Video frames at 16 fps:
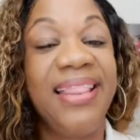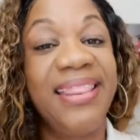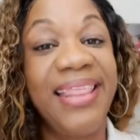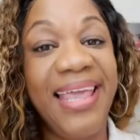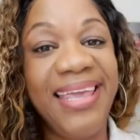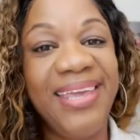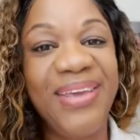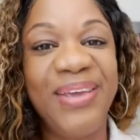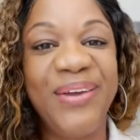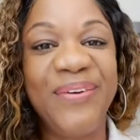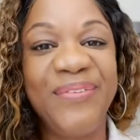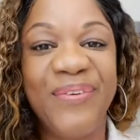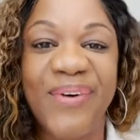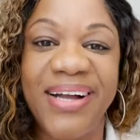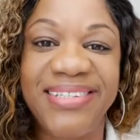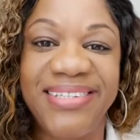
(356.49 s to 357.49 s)
Thank you
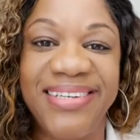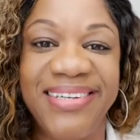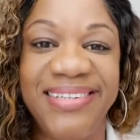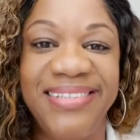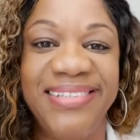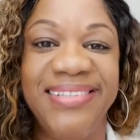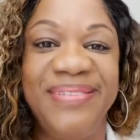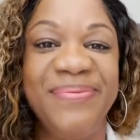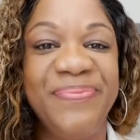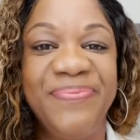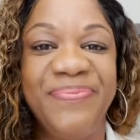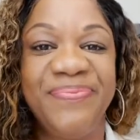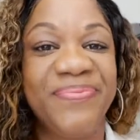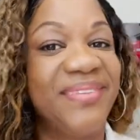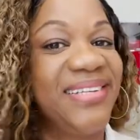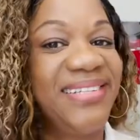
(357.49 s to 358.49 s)
for watching.
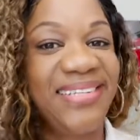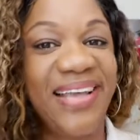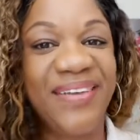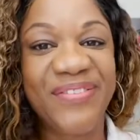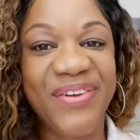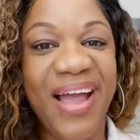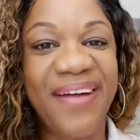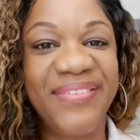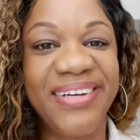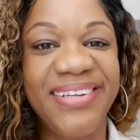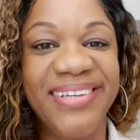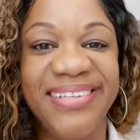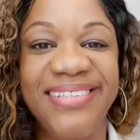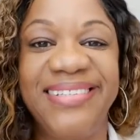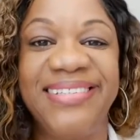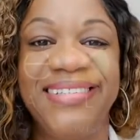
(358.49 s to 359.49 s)
Safe
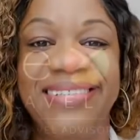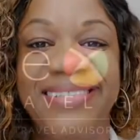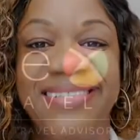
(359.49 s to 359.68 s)
travels.